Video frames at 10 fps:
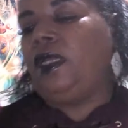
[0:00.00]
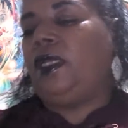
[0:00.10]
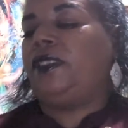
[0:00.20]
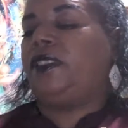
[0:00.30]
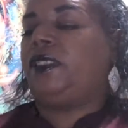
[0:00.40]

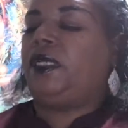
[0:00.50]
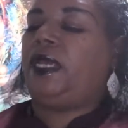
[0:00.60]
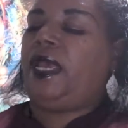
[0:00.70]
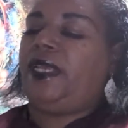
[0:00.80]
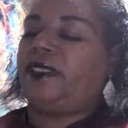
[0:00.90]
Let's see.
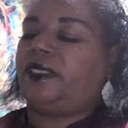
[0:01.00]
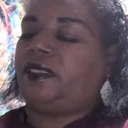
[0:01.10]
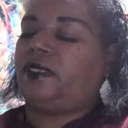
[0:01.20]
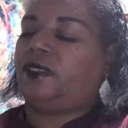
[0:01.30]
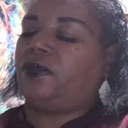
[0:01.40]

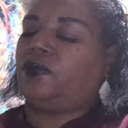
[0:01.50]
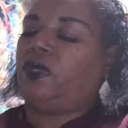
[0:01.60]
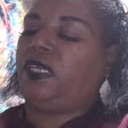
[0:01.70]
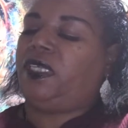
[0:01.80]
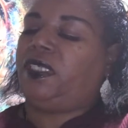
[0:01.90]
Ancestors,
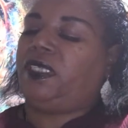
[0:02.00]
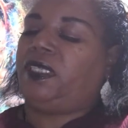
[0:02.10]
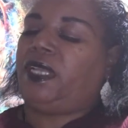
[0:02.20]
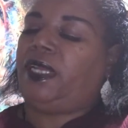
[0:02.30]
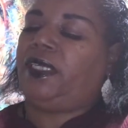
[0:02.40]
what is it
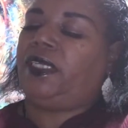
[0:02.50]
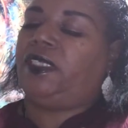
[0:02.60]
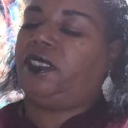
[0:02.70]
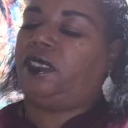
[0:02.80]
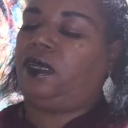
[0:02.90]
they
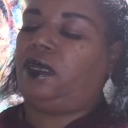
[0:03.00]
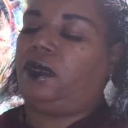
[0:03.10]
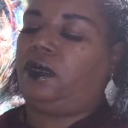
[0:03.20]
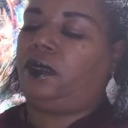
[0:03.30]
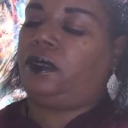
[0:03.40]
need to
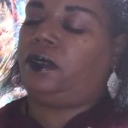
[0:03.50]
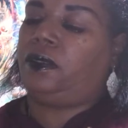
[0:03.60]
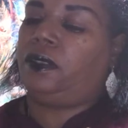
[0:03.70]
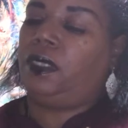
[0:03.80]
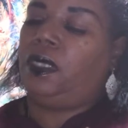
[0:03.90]

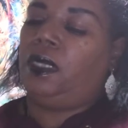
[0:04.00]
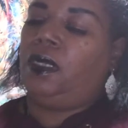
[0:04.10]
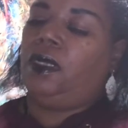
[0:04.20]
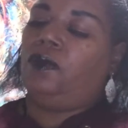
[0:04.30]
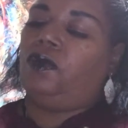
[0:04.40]
know?
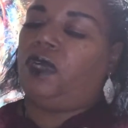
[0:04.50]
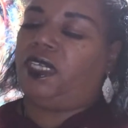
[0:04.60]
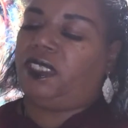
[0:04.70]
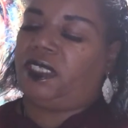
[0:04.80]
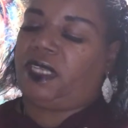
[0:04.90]
what
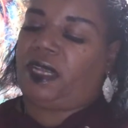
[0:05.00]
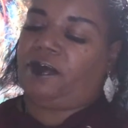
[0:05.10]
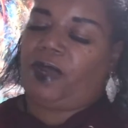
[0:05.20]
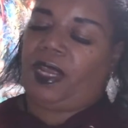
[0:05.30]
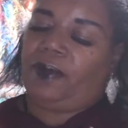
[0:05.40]
is it
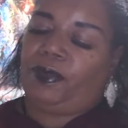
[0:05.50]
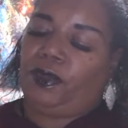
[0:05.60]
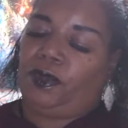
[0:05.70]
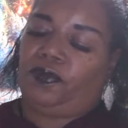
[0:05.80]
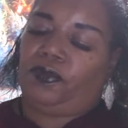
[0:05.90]
that my
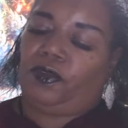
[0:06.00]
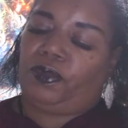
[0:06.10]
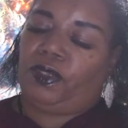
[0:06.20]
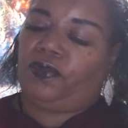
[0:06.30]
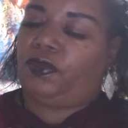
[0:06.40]
beautiful,
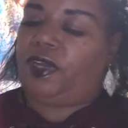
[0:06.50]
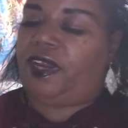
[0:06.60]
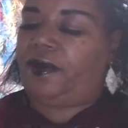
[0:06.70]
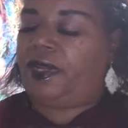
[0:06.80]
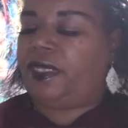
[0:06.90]
beautiful
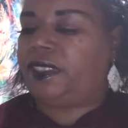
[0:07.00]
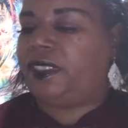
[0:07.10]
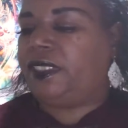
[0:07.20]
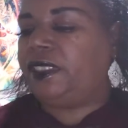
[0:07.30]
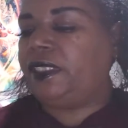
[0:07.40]
Arians
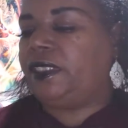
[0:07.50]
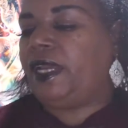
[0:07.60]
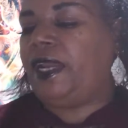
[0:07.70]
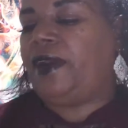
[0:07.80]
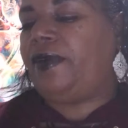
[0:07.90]
need to,
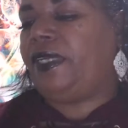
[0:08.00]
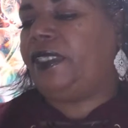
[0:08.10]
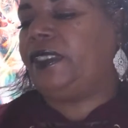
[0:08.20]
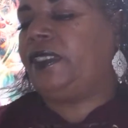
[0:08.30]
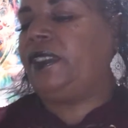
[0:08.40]

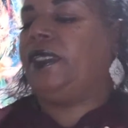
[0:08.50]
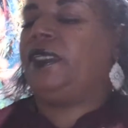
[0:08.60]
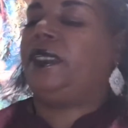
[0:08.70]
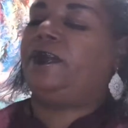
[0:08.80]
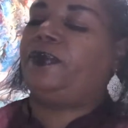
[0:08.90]
Aries,
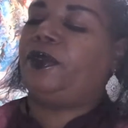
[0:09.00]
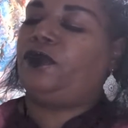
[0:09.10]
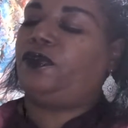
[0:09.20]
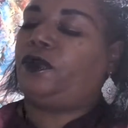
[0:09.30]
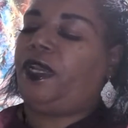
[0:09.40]

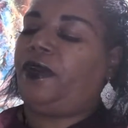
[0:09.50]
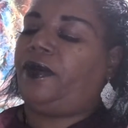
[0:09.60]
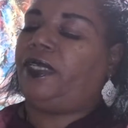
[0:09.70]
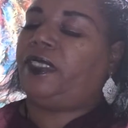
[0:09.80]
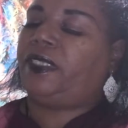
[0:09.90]
beautiful
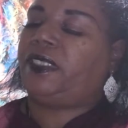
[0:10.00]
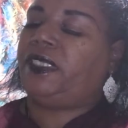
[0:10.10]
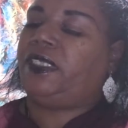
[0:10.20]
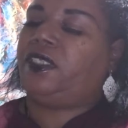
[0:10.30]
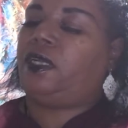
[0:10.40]
Aries need
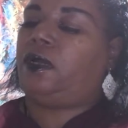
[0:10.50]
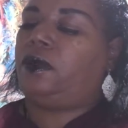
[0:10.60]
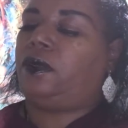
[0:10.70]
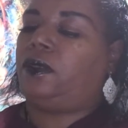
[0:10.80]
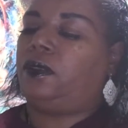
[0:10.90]
to
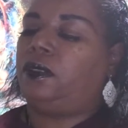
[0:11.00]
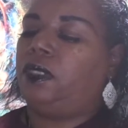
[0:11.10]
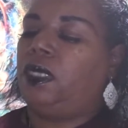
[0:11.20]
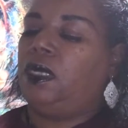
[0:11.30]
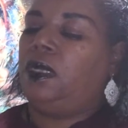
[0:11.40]
know?
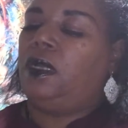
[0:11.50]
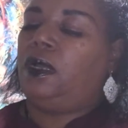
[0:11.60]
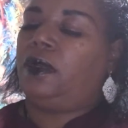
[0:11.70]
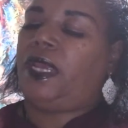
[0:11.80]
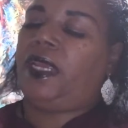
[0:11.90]

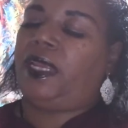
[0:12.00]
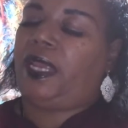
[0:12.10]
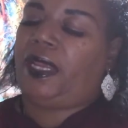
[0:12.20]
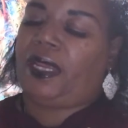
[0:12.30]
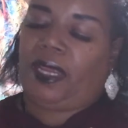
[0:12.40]
Okay,
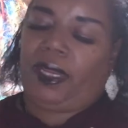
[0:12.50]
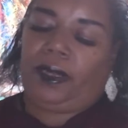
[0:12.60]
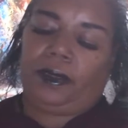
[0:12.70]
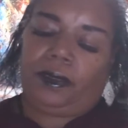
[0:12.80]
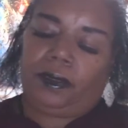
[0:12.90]
gang, gang.